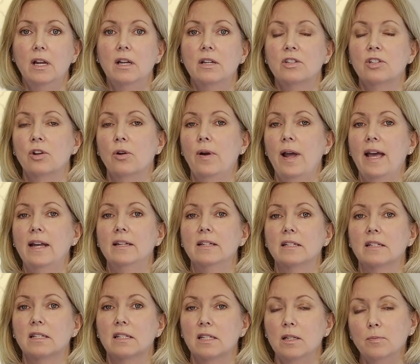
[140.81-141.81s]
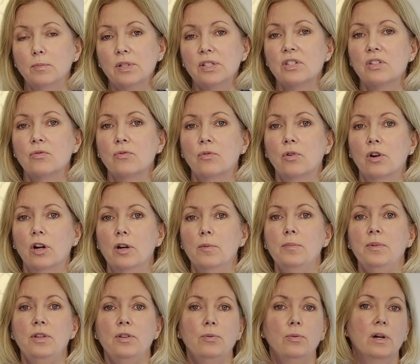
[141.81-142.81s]
So at its simplest
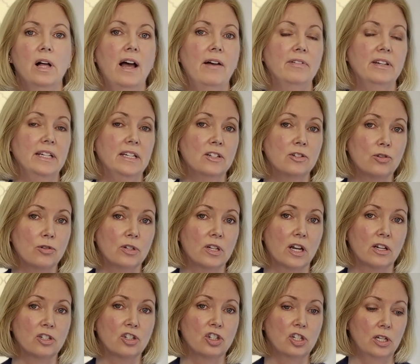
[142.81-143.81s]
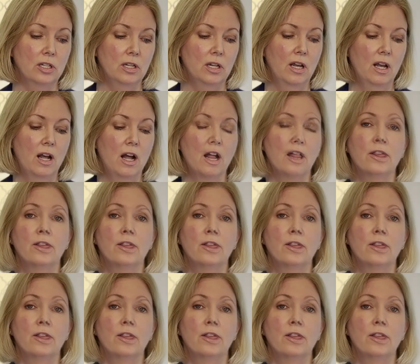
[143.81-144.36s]
form, you will have an introduction,